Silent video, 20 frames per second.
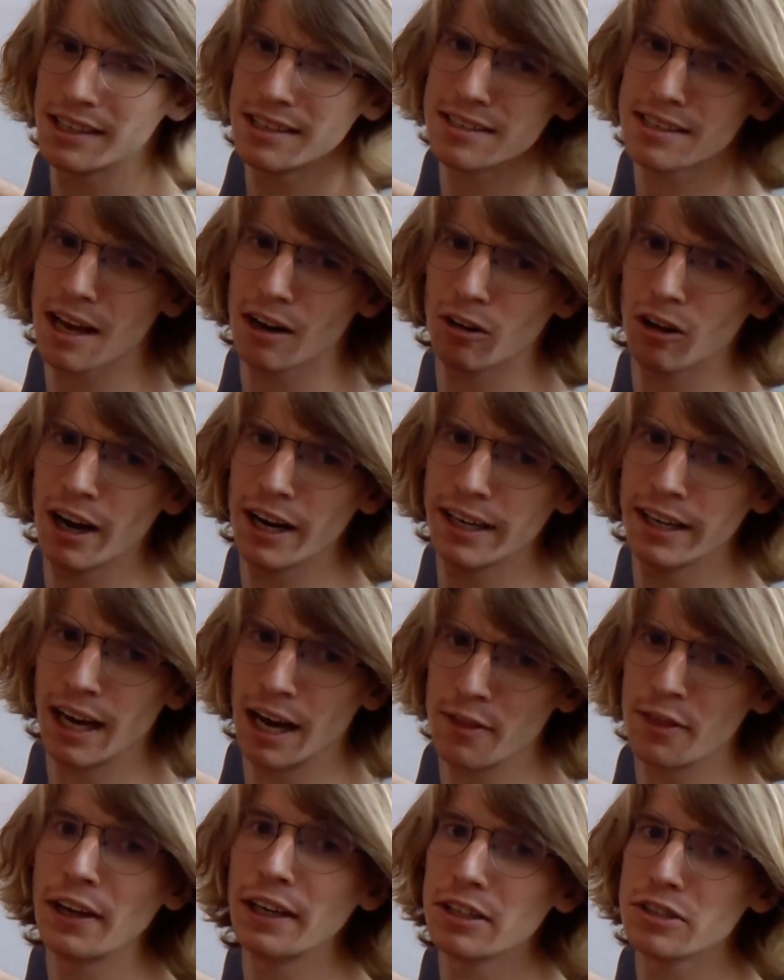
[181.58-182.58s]
Is that right?
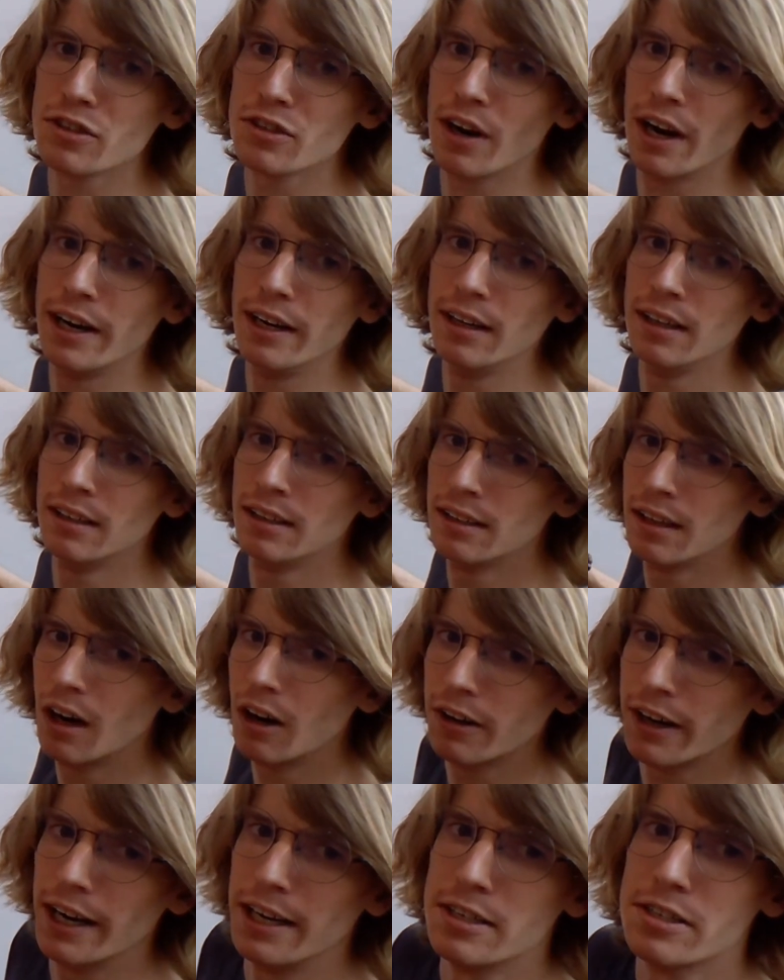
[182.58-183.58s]
I think it's right.
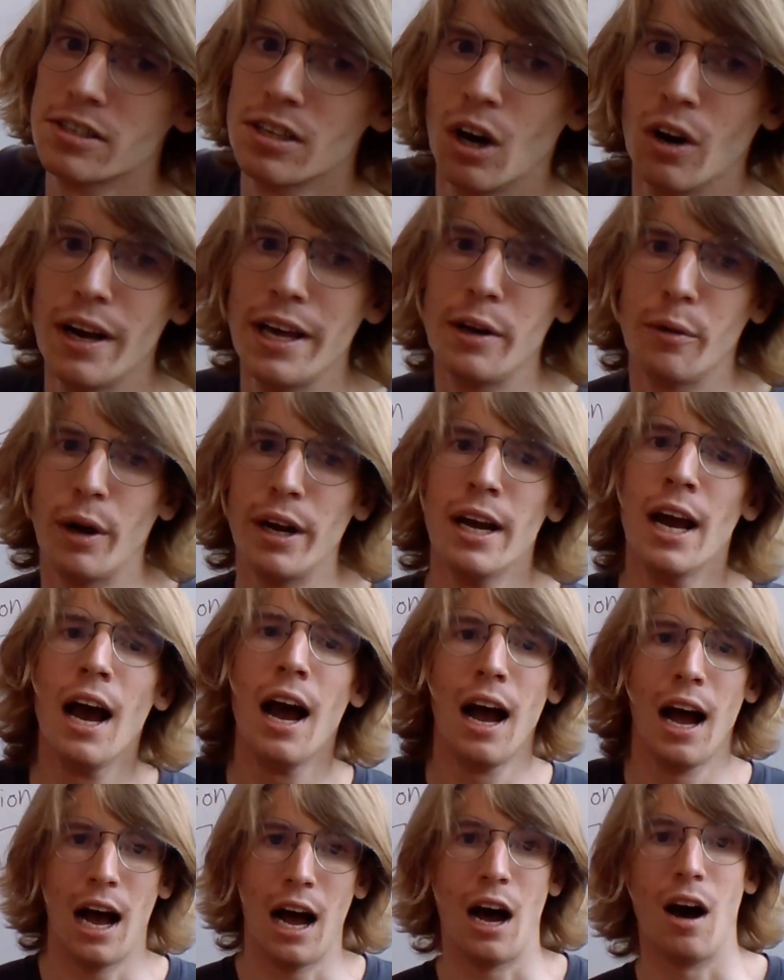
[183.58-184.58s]
Okay, so anyway,
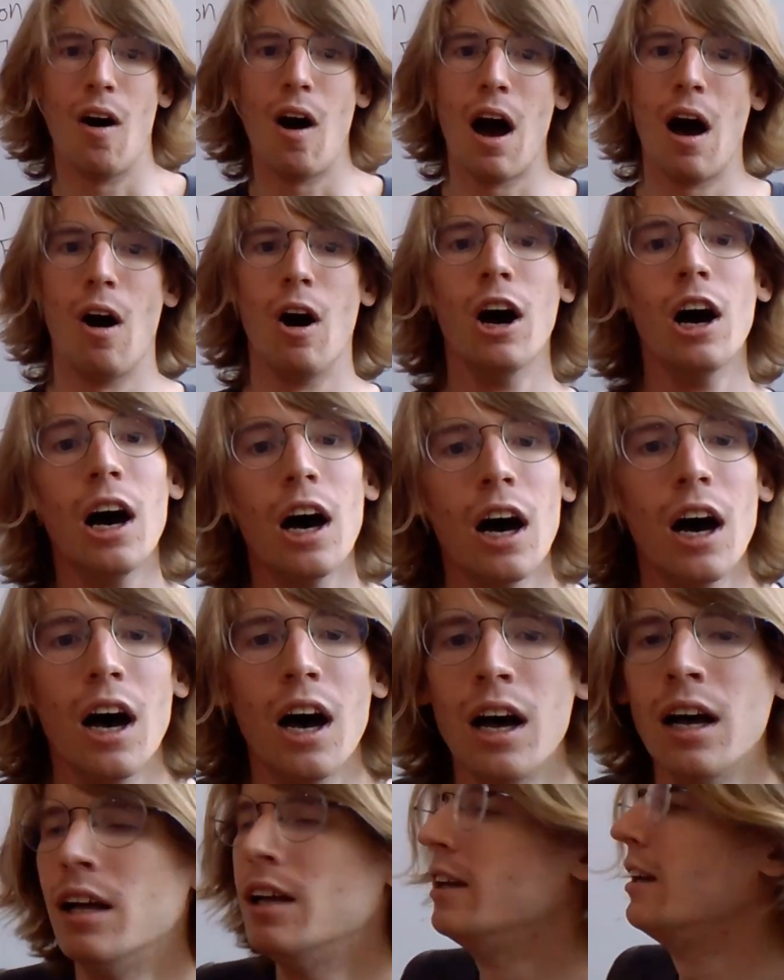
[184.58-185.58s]

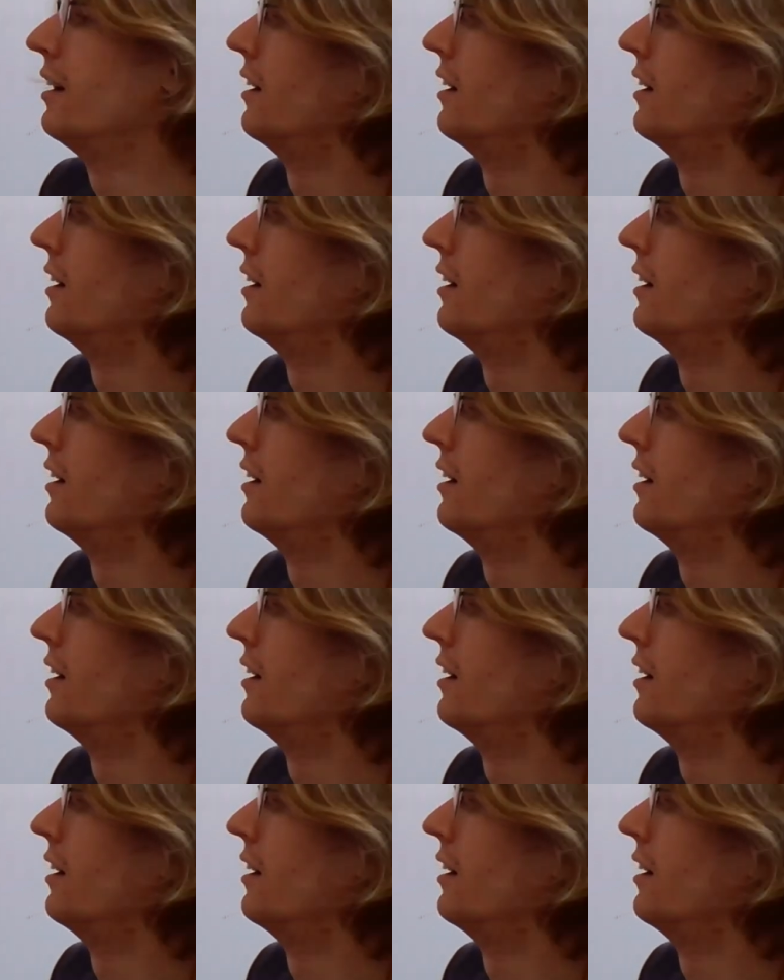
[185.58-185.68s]
how,